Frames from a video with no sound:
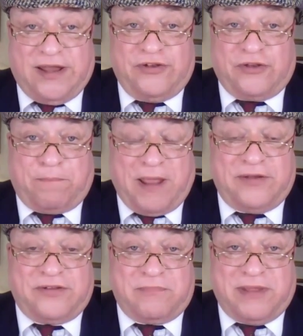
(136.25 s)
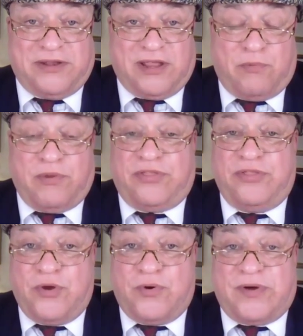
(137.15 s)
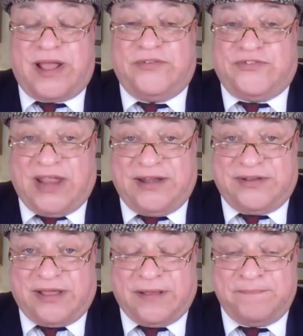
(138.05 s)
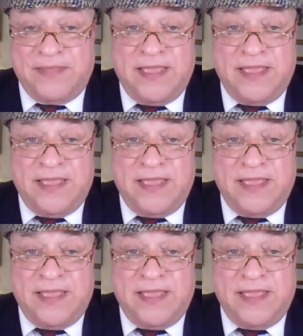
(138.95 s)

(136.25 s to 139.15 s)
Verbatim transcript: independent media with no agenda,